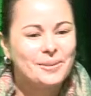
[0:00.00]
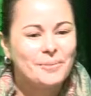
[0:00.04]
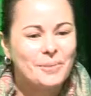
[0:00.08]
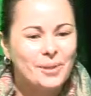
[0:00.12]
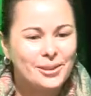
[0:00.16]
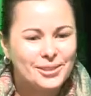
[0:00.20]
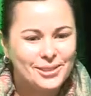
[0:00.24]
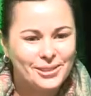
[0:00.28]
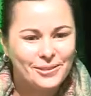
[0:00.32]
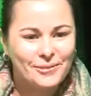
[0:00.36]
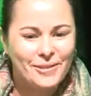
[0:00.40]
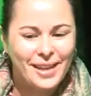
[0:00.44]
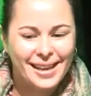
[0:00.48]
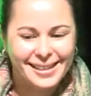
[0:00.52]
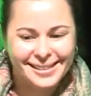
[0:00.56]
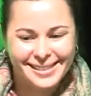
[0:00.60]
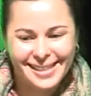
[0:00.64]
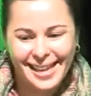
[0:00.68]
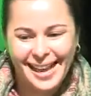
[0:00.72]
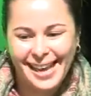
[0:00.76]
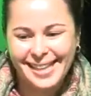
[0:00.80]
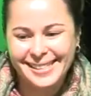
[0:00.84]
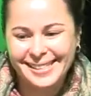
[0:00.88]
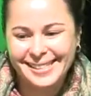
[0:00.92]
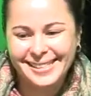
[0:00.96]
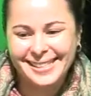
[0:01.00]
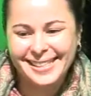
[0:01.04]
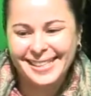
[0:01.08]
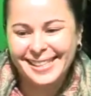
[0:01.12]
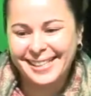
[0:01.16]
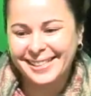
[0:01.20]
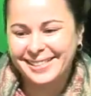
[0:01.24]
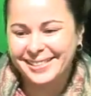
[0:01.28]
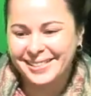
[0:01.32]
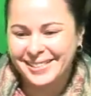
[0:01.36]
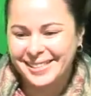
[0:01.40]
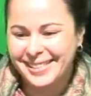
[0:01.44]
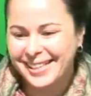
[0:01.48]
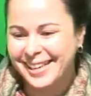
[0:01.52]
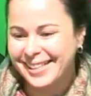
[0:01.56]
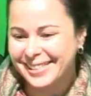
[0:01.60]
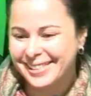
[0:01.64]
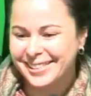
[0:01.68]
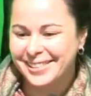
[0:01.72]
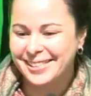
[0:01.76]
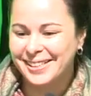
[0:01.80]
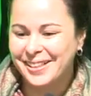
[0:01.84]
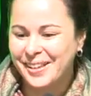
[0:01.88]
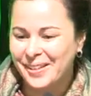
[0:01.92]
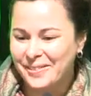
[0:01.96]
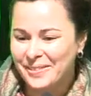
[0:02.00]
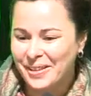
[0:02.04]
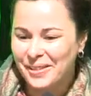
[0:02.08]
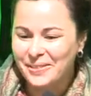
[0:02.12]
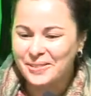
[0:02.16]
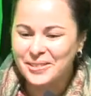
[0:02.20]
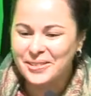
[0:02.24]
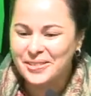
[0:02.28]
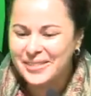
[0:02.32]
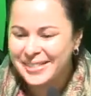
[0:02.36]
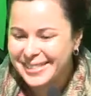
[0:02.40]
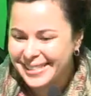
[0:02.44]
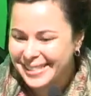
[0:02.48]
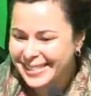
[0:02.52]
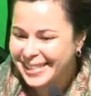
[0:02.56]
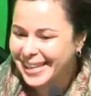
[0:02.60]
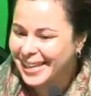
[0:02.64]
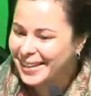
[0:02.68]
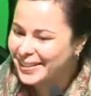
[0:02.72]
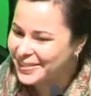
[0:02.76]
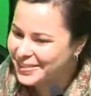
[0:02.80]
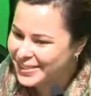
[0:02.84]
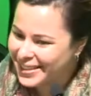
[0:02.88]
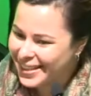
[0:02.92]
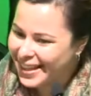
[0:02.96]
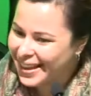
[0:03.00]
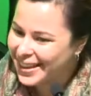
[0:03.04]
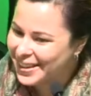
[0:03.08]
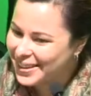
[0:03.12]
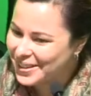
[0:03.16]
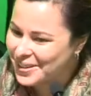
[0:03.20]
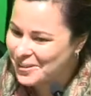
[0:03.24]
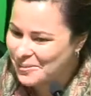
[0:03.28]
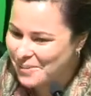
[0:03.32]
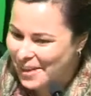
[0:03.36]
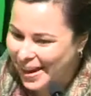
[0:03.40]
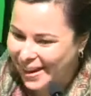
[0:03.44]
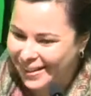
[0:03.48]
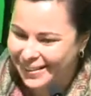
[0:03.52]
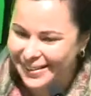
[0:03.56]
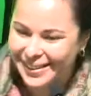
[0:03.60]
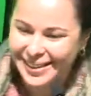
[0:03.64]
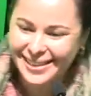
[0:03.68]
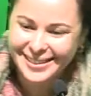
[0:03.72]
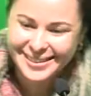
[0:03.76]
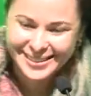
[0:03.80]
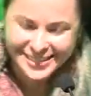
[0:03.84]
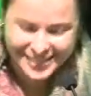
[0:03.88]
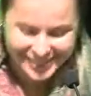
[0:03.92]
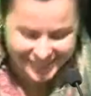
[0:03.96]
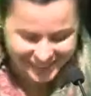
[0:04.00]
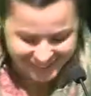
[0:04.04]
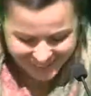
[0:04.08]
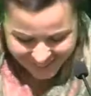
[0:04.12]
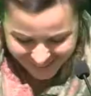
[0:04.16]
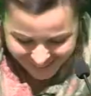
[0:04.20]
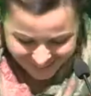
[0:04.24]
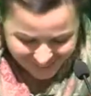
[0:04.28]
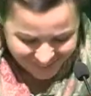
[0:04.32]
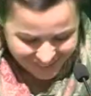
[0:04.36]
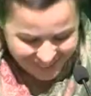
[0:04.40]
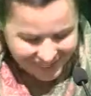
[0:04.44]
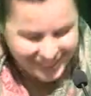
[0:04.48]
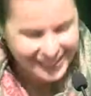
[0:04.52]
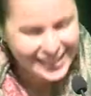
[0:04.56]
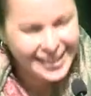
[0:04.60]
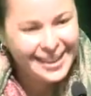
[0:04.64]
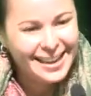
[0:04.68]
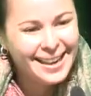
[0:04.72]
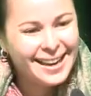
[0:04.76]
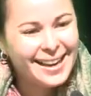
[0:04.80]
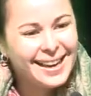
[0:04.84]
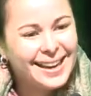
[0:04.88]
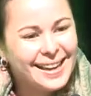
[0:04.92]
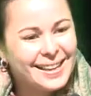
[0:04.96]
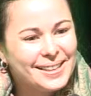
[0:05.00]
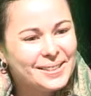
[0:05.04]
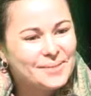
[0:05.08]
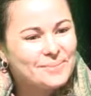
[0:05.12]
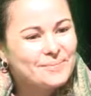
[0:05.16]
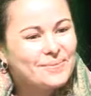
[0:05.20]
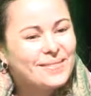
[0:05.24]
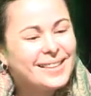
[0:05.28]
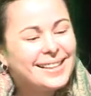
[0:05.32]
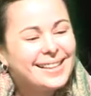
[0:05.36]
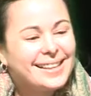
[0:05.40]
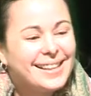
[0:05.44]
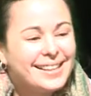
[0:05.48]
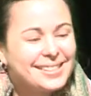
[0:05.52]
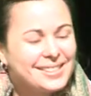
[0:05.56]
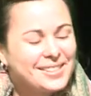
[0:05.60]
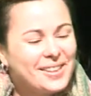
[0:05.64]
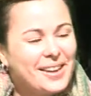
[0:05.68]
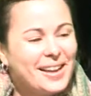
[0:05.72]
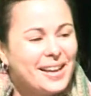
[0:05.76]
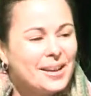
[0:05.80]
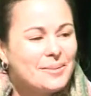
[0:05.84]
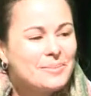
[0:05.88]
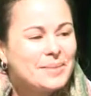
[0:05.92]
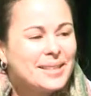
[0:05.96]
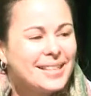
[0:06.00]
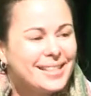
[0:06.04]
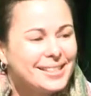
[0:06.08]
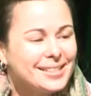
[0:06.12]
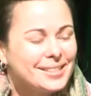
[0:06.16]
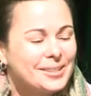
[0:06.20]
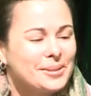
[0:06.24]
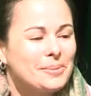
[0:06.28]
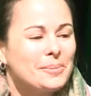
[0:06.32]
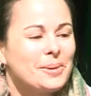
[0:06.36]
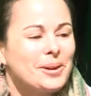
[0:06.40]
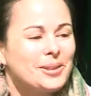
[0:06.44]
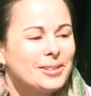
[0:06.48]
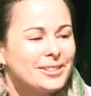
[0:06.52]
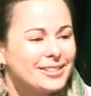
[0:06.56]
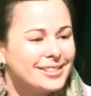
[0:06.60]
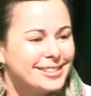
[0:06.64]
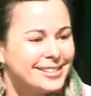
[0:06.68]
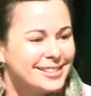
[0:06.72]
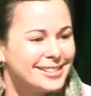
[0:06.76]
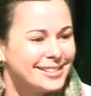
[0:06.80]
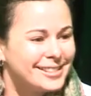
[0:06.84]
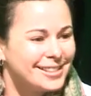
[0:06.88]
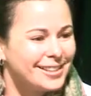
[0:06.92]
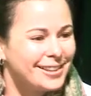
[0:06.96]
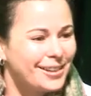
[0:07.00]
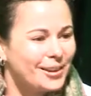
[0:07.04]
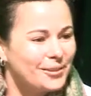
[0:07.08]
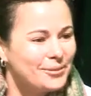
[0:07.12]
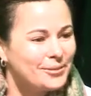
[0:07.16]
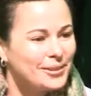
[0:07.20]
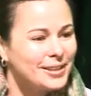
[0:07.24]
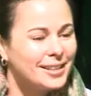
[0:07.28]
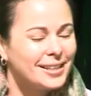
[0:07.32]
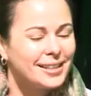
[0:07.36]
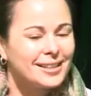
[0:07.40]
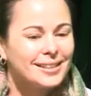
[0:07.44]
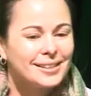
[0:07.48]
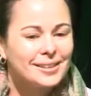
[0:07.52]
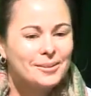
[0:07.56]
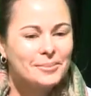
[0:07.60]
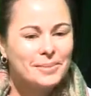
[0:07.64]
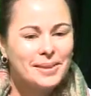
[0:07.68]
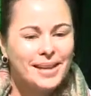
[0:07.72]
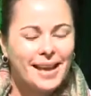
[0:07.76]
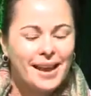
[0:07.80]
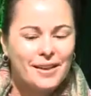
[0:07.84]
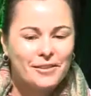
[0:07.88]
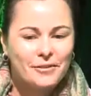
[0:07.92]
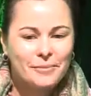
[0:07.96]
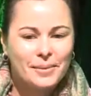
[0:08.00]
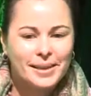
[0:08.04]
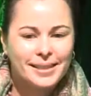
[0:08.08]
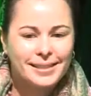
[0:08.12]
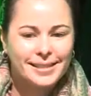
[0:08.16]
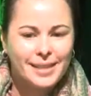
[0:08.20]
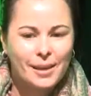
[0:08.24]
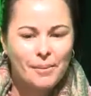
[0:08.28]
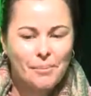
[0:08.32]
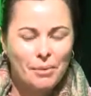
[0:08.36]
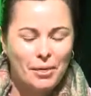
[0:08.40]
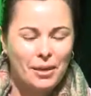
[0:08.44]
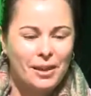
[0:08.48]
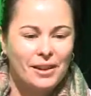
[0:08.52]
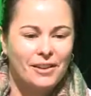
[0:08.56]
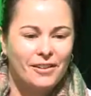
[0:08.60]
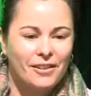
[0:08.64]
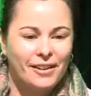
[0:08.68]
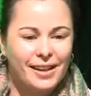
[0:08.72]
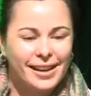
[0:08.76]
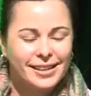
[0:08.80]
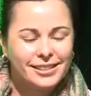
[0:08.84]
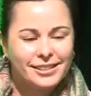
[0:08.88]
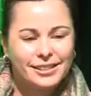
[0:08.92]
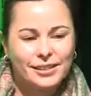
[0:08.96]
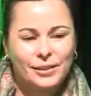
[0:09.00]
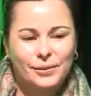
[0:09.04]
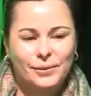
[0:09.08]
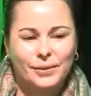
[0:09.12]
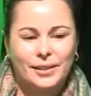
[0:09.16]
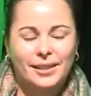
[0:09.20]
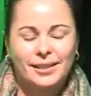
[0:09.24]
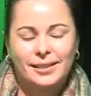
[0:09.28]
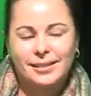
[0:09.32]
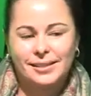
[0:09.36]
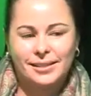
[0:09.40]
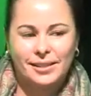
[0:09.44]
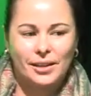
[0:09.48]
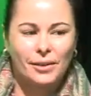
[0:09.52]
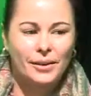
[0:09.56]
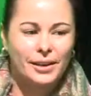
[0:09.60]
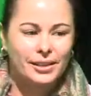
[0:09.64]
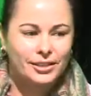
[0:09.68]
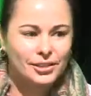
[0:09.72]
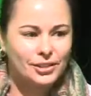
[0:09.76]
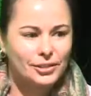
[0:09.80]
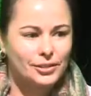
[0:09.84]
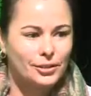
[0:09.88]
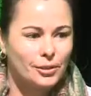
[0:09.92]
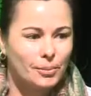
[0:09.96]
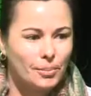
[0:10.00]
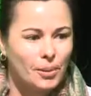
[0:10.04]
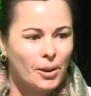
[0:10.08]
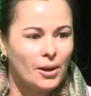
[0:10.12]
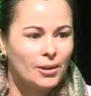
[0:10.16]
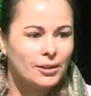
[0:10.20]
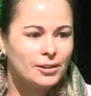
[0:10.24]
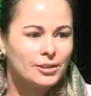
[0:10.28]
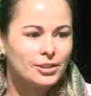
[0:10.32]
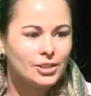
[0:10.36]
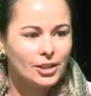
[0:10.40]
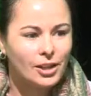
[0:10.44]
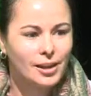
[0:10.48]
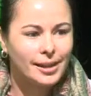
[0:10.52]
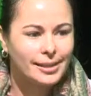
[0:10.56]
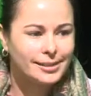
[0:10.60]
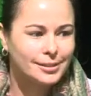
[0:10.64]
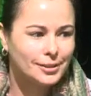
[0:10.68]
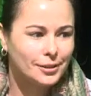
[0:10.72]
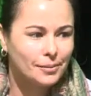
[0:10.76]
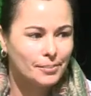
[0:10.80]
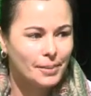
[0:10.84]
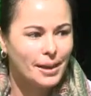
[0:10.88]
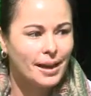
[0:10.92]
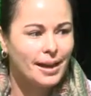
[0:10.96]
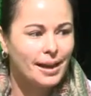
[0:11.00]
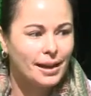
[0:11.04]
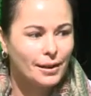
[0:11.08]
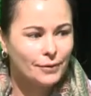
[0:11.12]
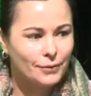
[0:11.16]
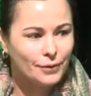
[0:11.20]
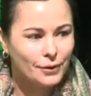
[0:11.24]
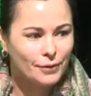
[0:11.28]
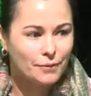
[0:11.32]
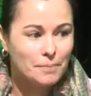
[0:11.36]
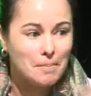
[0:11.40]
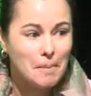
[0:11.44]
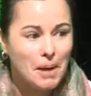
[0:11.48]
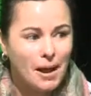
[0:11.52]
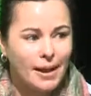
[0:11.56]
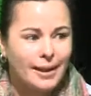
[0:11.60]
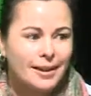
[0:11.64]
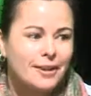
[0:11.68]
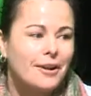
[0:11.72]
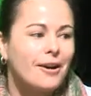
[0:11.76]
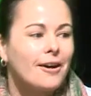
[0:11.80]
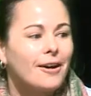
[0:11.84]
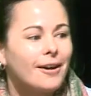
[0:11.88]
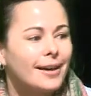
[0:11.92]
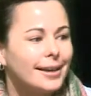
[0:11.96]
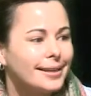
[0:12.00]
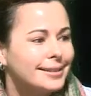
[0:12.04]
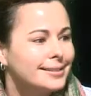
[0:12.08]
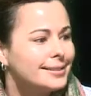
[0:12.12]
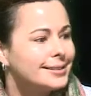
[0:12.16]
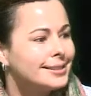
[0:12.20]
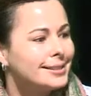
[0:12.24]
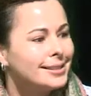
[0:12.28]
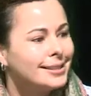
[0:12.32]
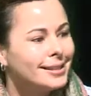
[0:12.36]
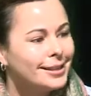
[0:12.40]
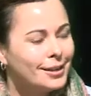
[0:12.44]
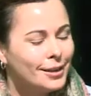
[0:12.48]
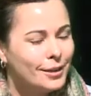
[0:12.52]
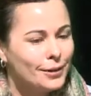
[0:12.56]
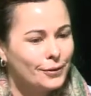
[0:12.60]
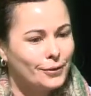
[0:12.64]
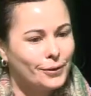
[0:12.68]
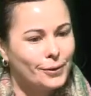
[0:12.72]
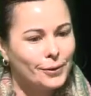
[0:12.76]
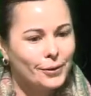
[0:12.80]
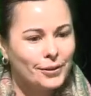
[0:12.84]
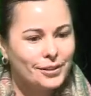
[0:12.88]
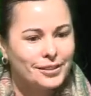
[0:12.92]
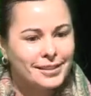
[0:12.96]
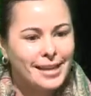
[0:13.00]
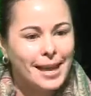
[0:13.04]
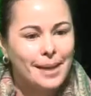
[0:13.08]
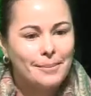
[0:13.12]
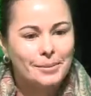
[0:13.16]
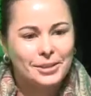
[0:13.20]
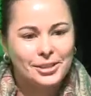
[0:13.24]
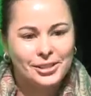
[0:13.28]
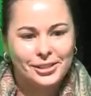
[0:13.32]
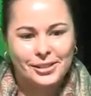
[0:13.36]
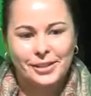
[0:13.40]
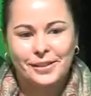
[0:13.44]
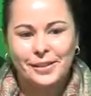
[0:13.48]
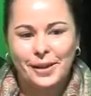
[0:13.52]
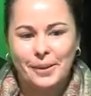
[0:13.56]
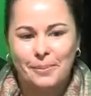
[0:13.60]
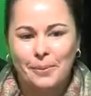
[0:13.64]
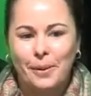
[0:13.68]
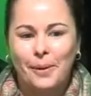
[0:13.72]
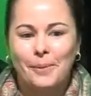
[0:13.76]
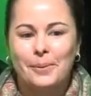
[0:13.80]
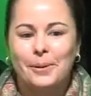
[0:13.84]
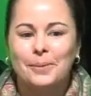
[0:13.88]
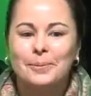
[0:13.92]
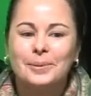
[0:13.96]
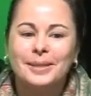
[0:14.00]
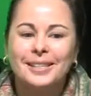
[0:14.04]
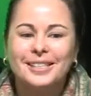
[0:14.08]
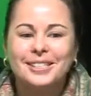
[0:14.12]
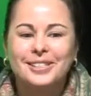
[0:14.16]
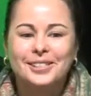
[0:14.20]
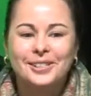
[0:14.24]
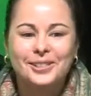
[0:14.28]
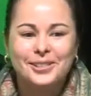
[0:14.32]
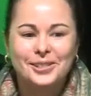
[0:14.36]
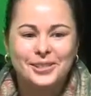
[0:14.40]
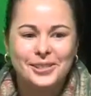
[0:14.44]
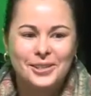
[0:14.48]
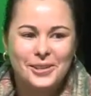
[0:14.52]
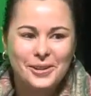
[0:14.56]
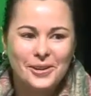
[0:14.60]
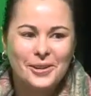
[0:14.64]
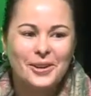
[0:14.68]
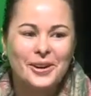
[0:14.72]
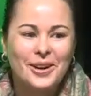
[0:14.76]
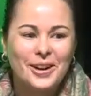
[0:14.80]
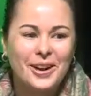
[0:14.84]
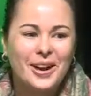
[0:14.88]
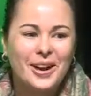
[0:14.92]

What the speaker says: the most fantastic introduction I've ever received. Thank you, Baroness. Yes, I am an entomologist, and I feel a little bit out of my depth here, and I actually feel as though I should apologise on behalf of my kind for all the damage that they probably do to your